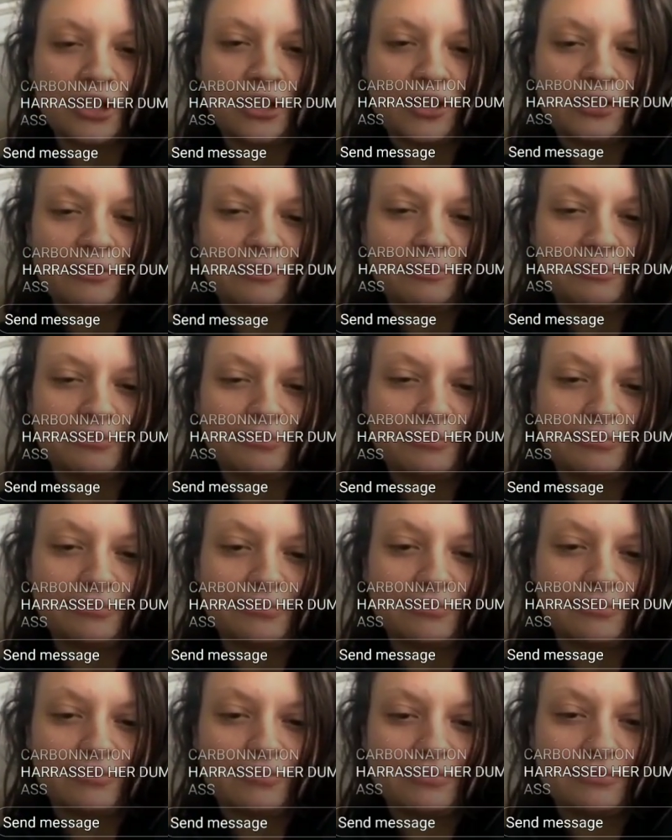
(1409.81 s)
Yeah.
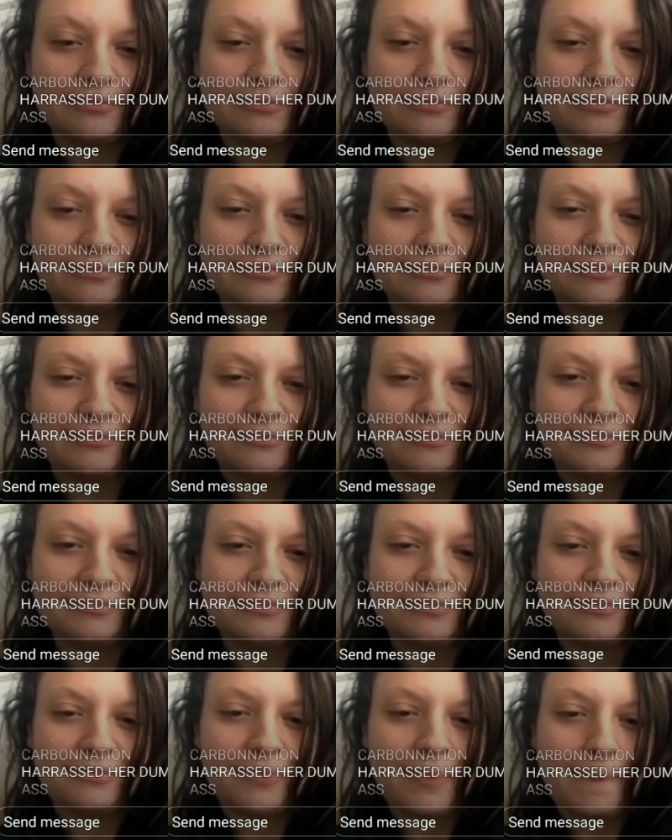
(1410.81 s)
Okay.
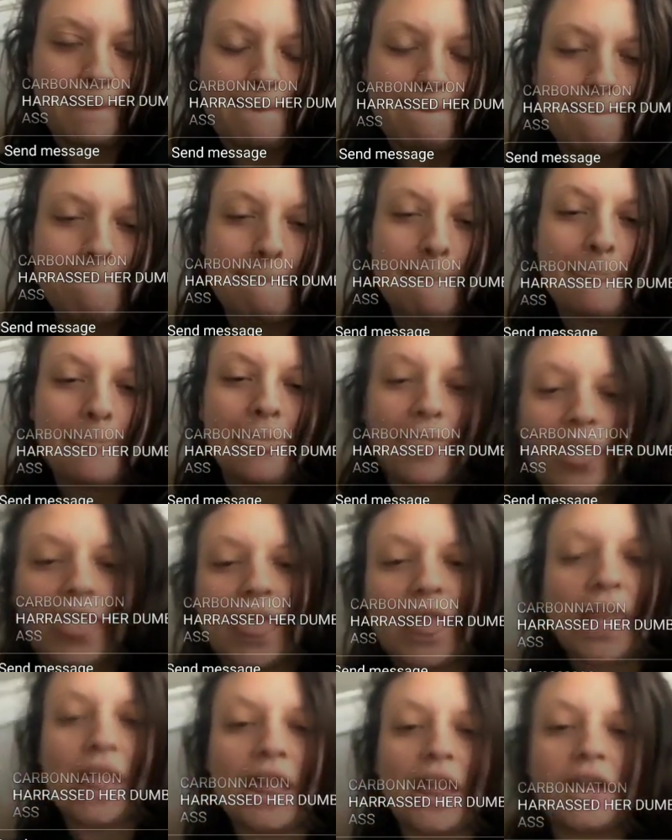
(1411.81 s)
All right, hold on. I
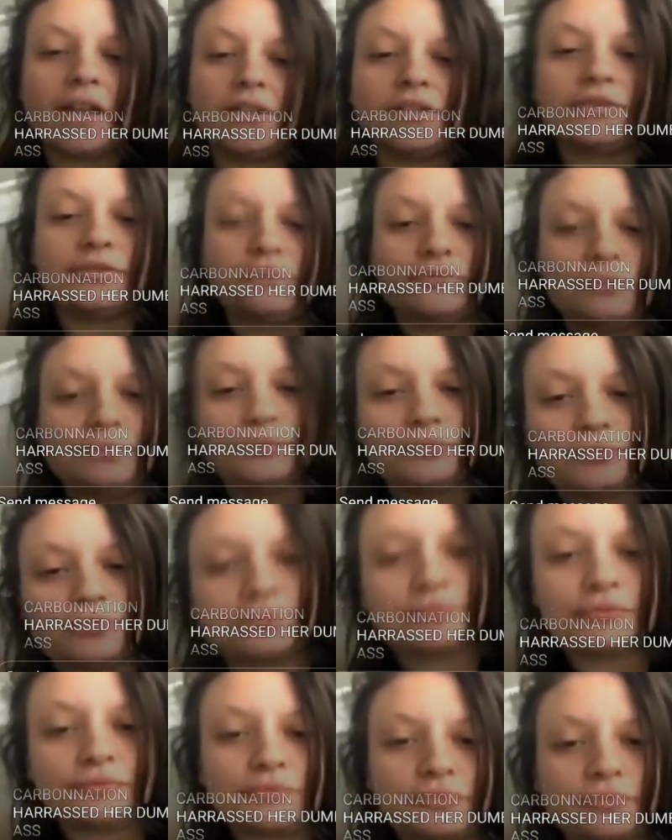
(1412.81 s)
should say something.
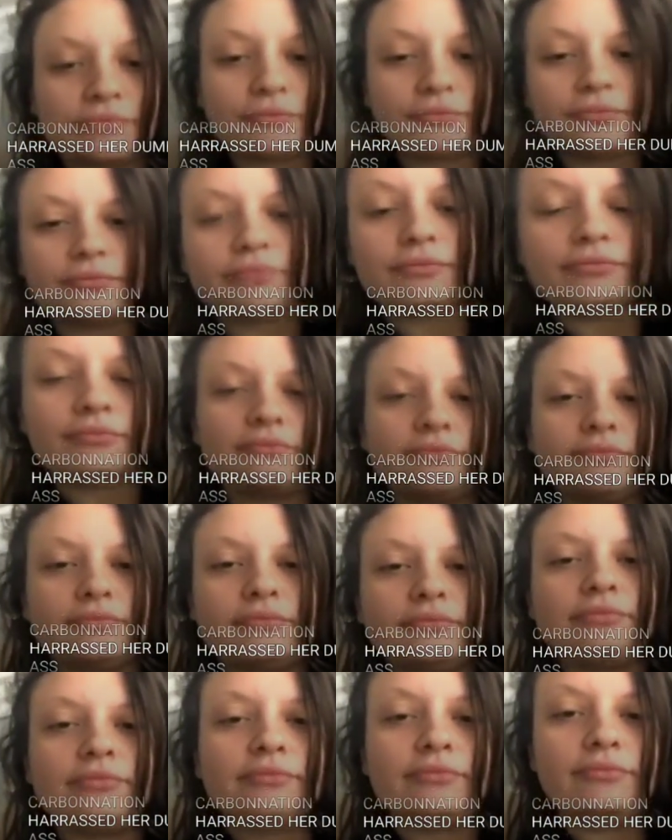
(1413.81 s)

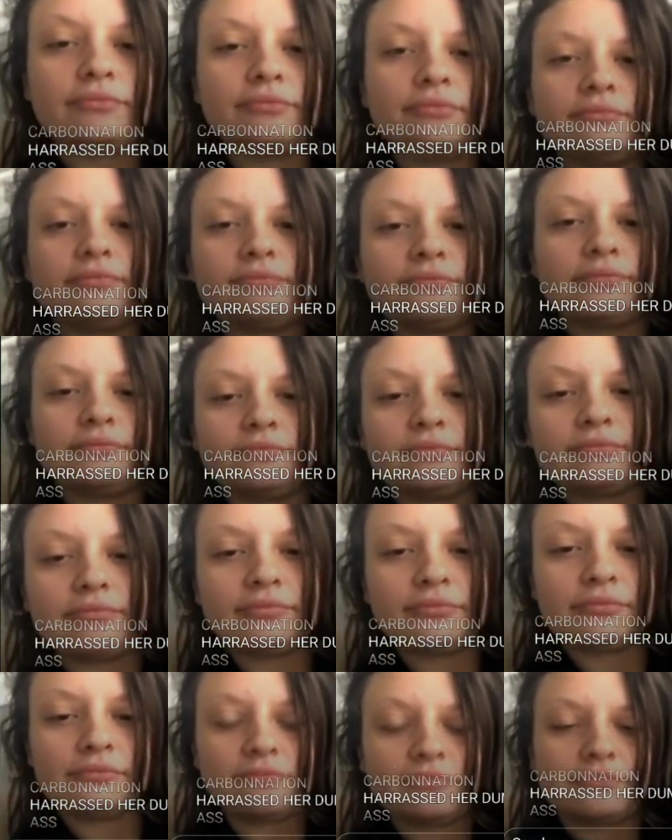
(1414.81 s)
Yo, what's good?
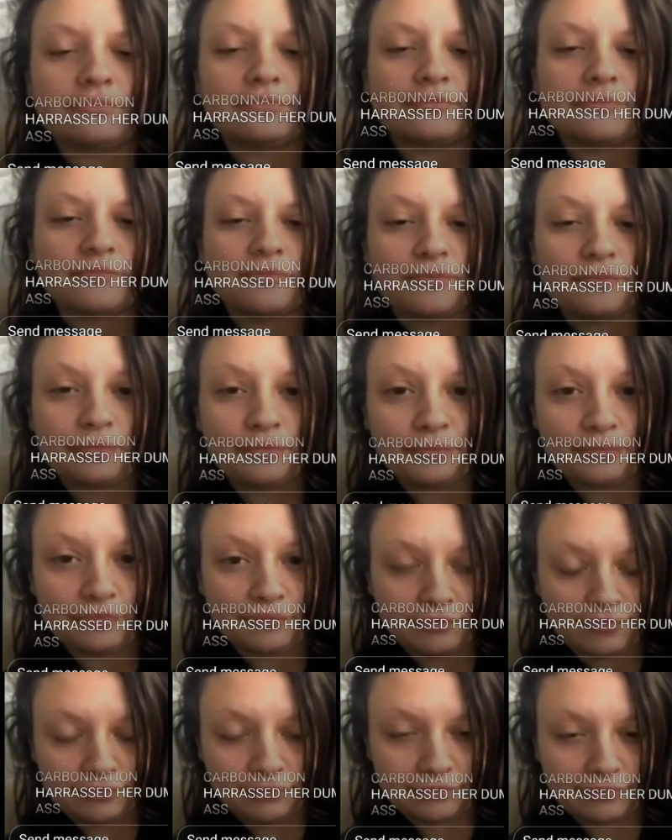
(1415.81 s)
You can hear Ashe?
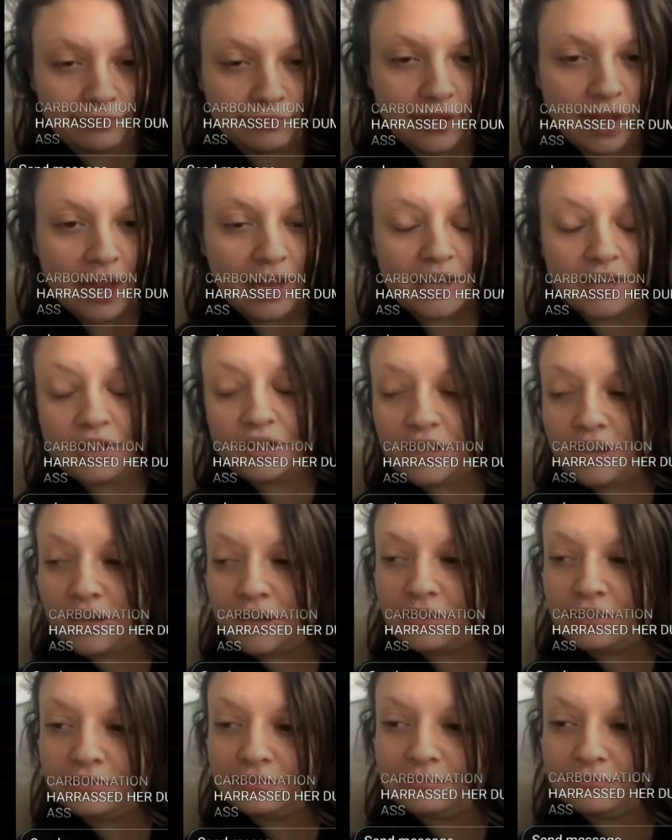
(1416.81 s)
I
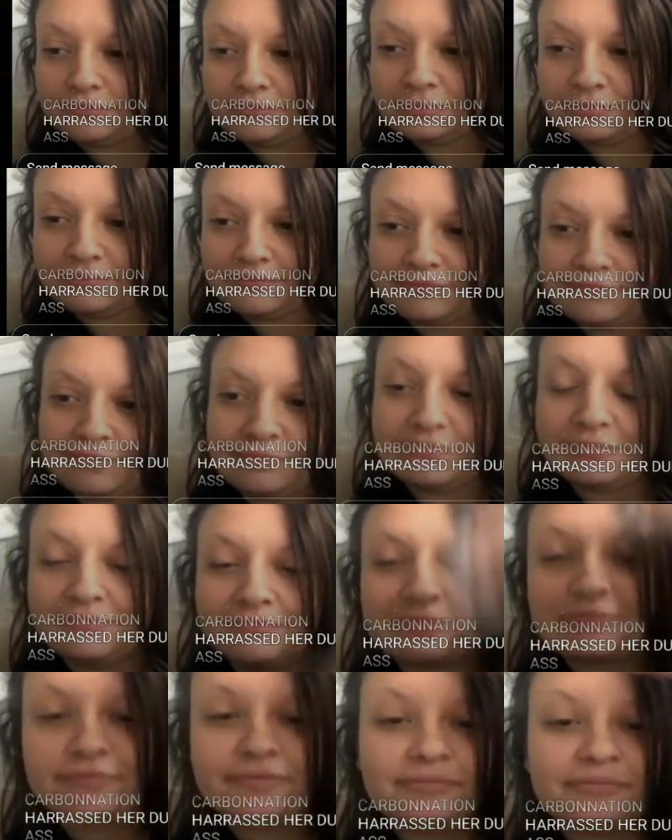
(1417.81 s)
hear y'all. All right,
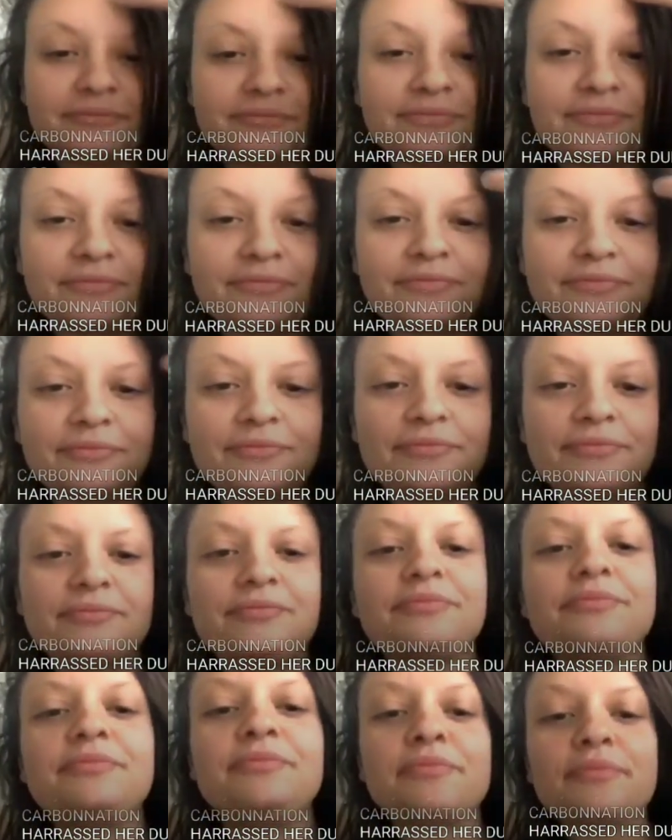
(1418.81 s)
go ahead, Ashe. I wanna, I,
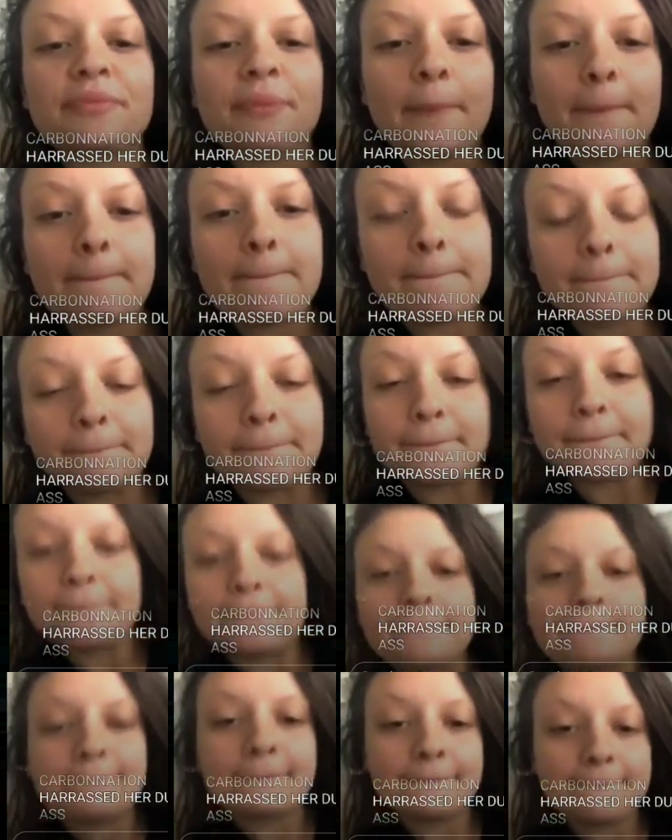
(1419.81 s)
I, can I
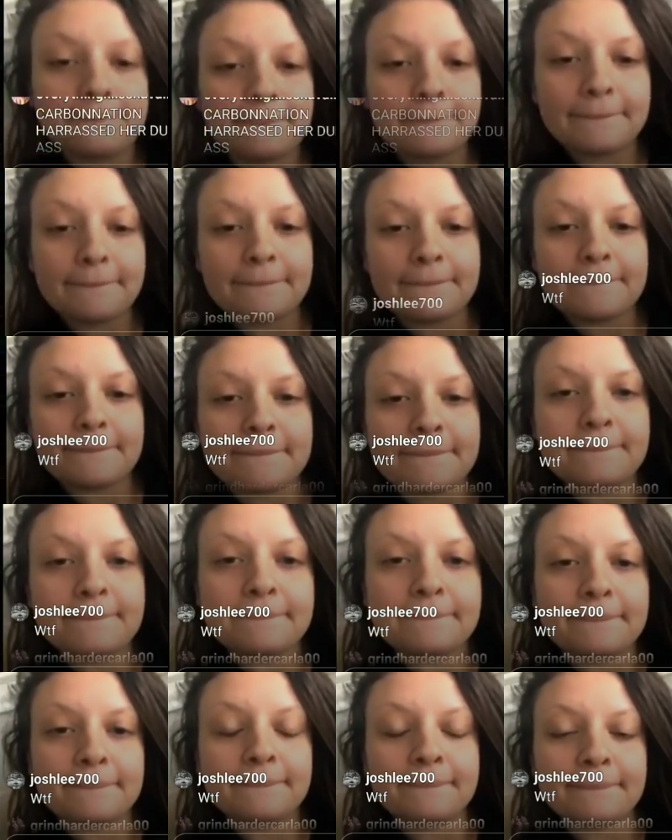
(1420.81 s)
see her? Like, I want to
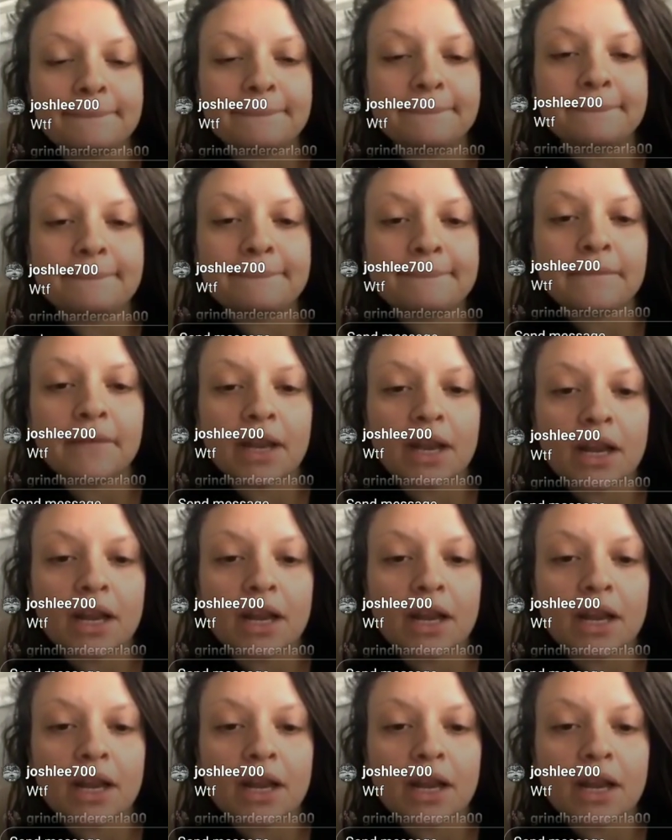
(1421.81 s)
see her face.